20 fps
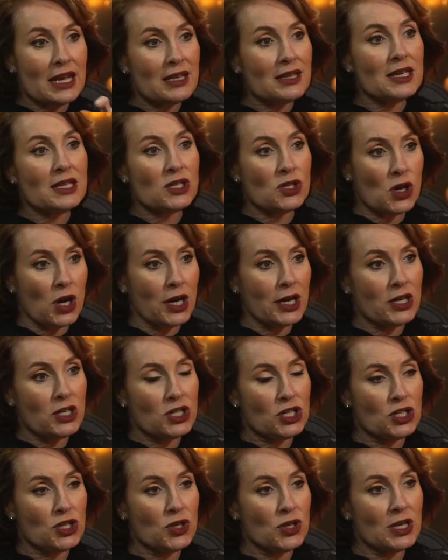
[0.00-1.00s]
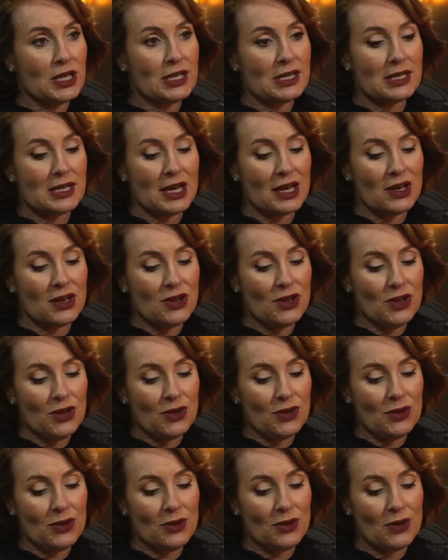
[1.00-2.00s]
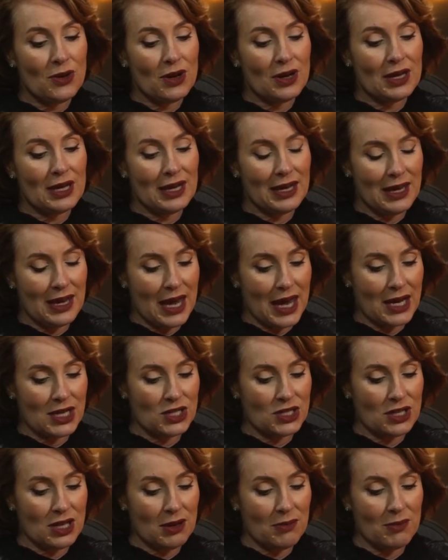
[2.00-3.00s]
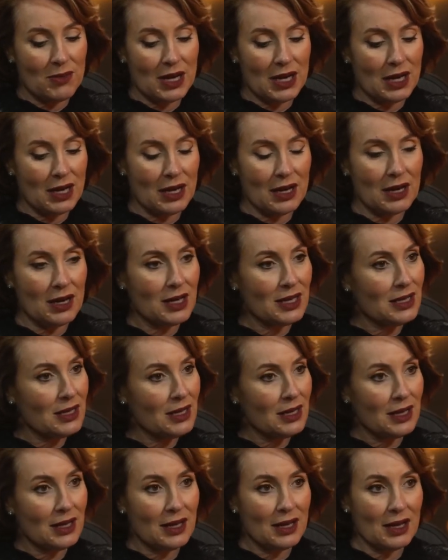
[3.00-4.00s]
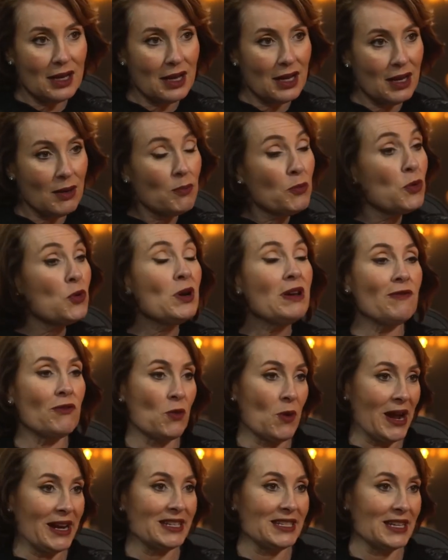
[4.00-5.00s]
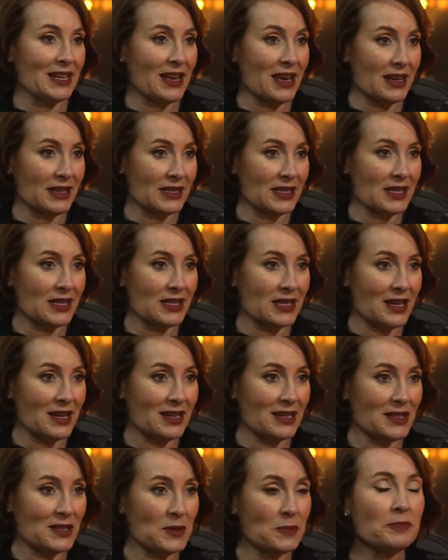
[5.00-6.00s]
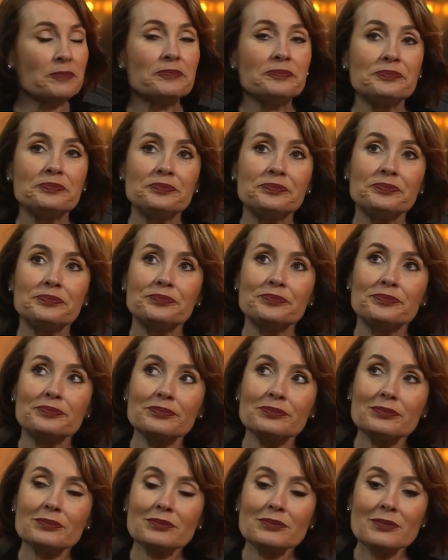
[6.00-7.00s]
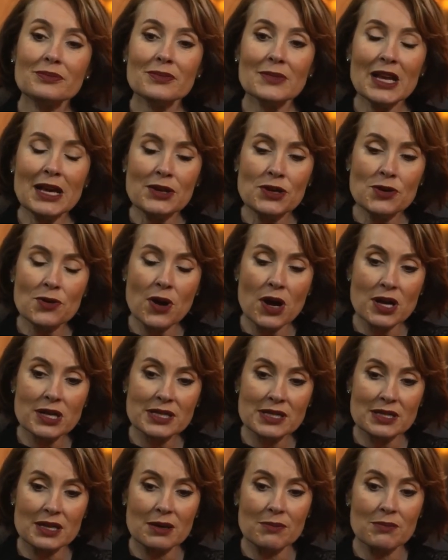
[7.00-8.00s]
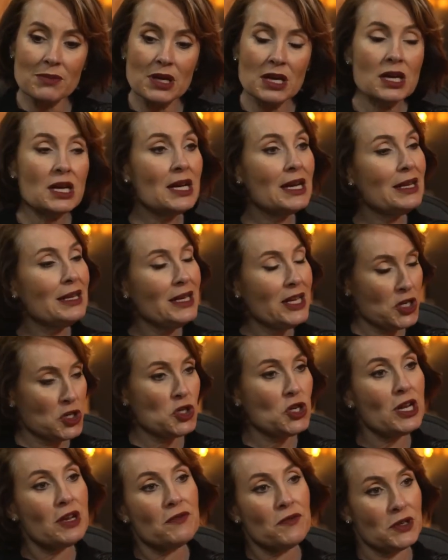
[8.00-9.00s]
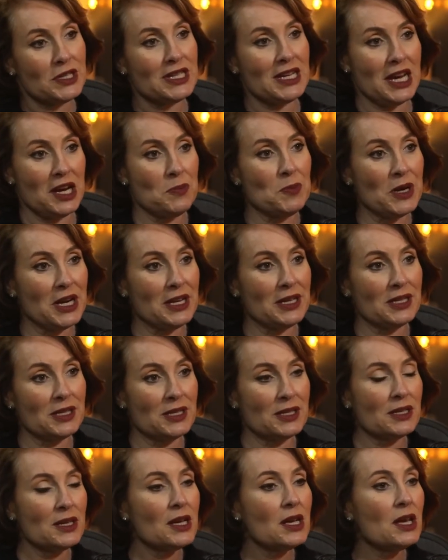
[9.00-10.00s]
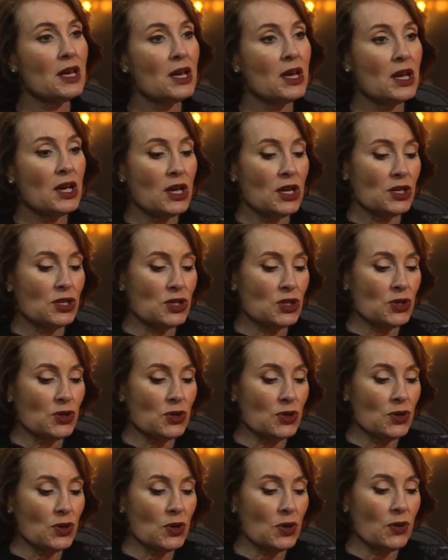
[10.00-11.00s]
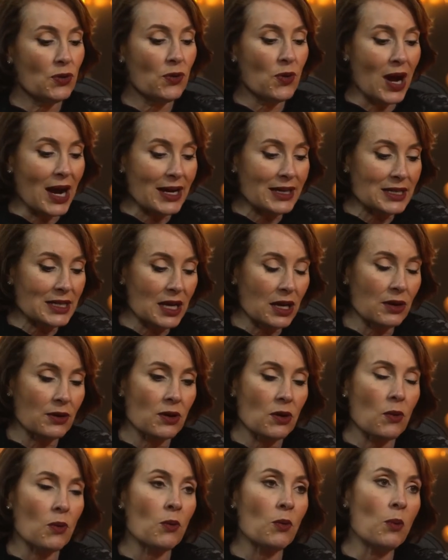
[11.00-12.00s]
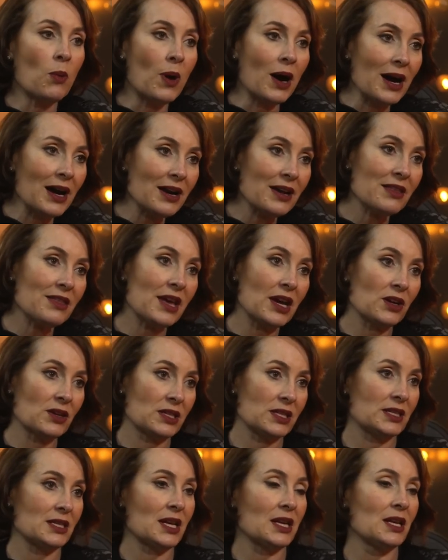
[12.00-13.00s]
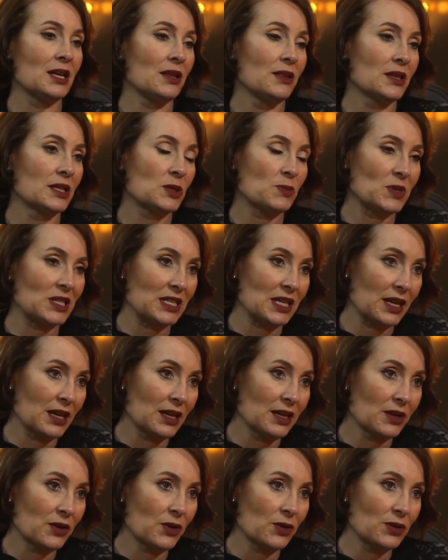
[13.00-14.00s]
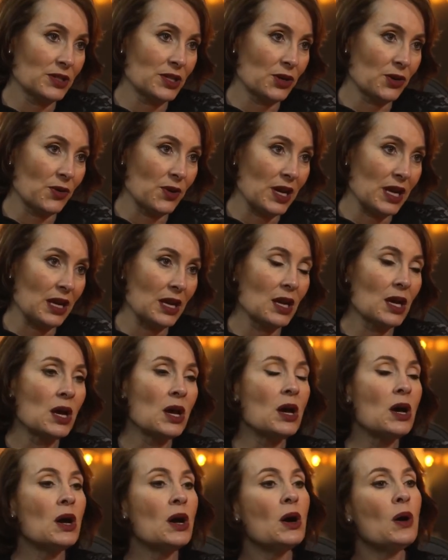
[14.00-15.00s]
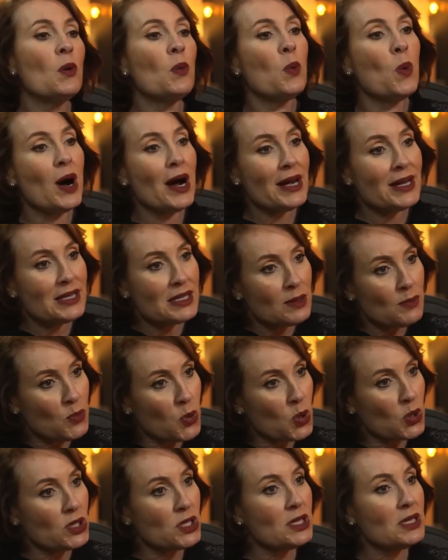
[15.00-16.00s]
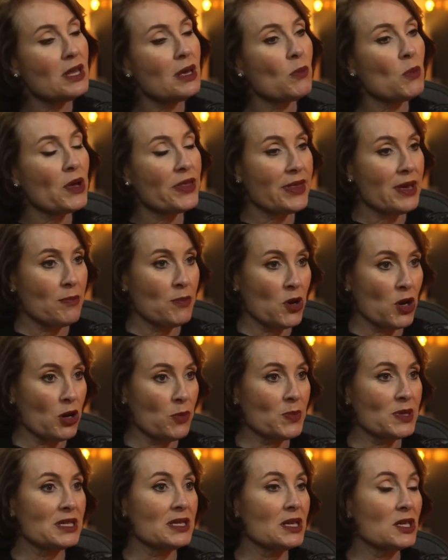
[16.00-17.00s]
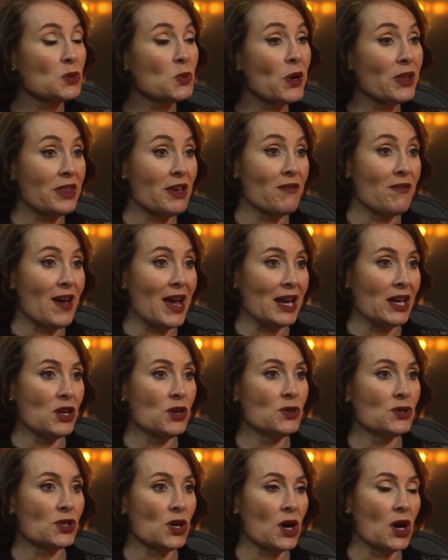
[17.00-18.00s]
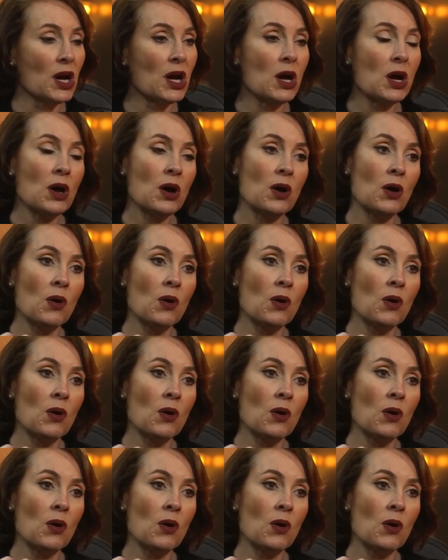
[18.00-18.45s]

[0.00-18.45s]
take these college students and you engage them in a brief writing exercise and you ask them literally for ten minutes to write down why they are studying this particular degree, mm. why it's important to them, what their purpose is, what their values are,